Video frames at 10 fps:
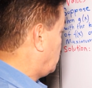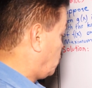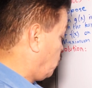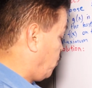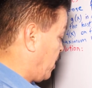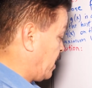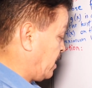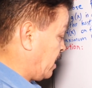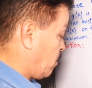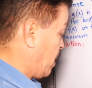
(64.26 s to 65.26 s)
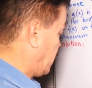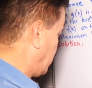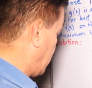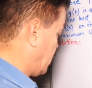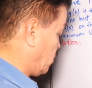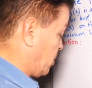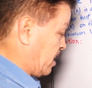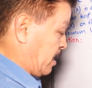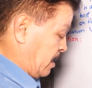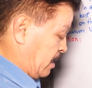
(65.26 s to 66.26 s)
to find the right answer
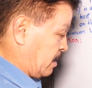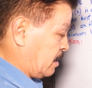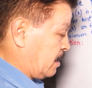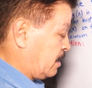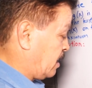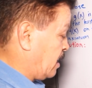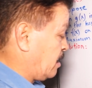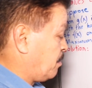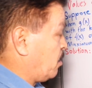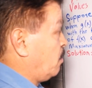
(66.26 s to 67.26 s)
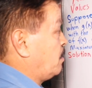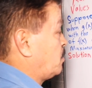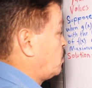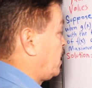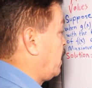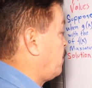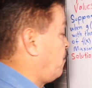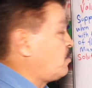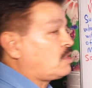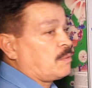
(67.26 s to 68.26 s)
in, in this kind of problems. Okay,
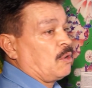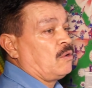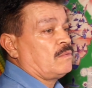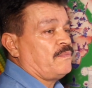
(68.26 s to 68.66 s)
first of all,